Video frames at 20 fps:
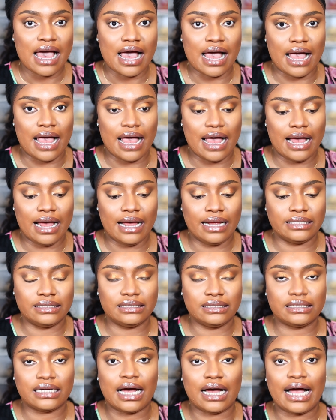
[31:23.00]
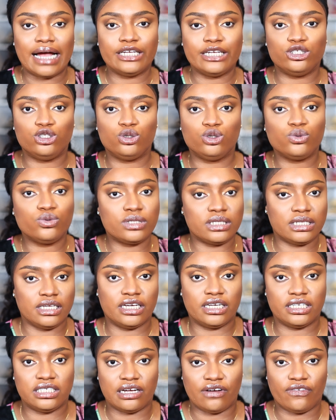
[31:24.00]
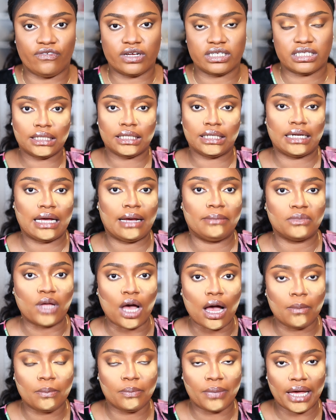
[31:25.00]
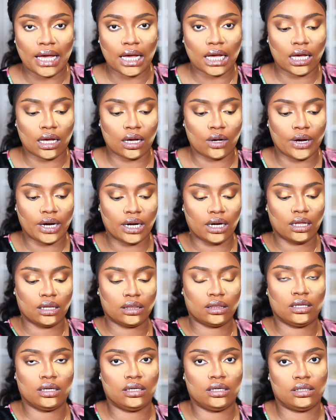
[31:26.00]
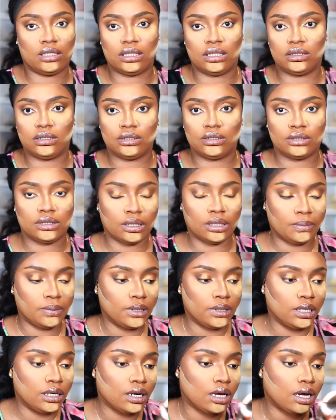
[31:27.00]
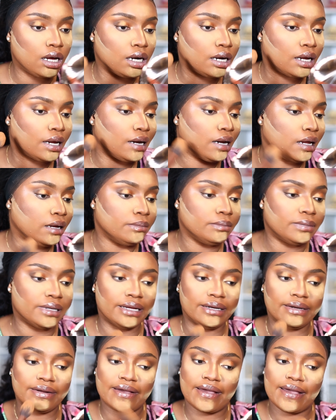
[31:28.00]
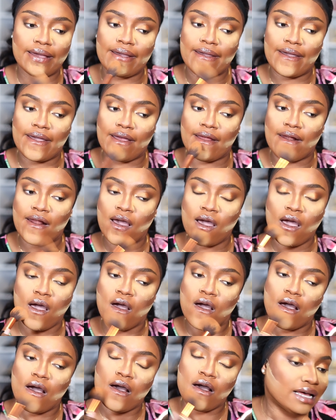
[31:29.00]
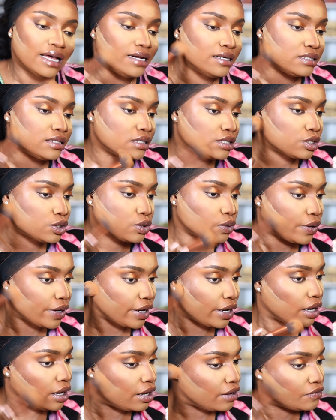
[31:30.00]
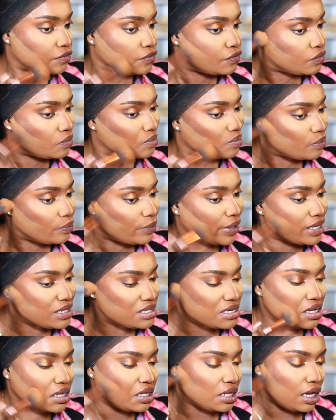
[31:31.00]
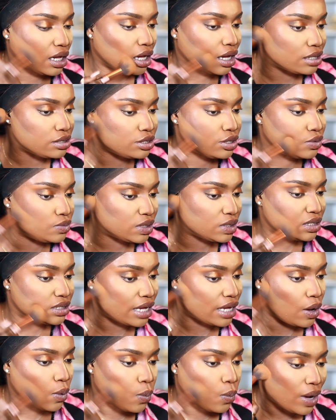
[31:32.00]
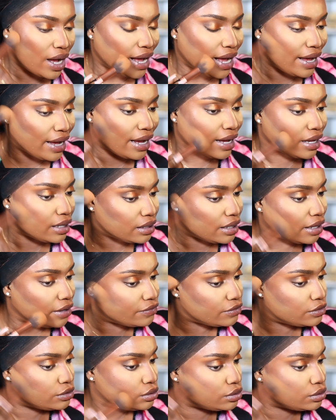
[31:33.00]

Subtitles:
And I do see a difference. And I'm not baking or anything. I literally put it on and then blending it in. That is the story of basically, I guess you would say, why I left